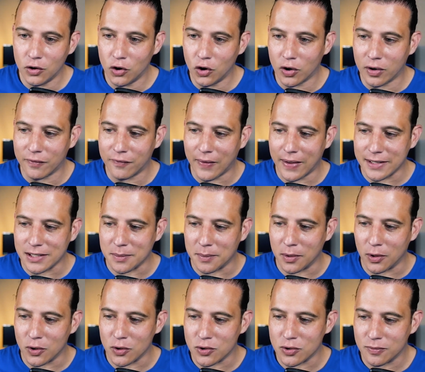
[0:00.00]
you can find some
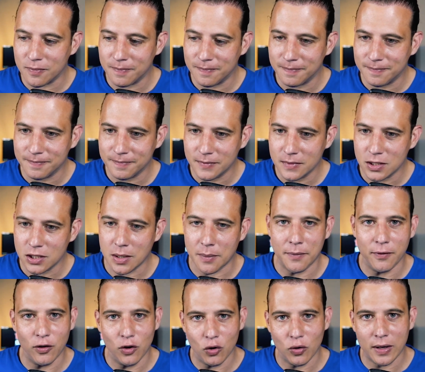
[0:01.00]
of those. Some
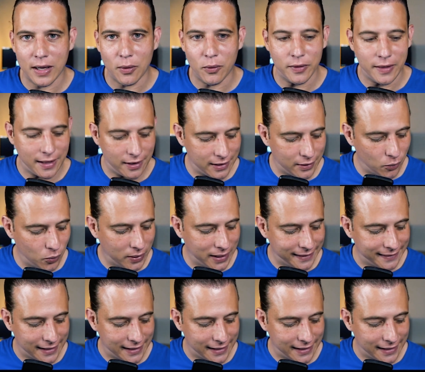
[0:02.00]
of you will get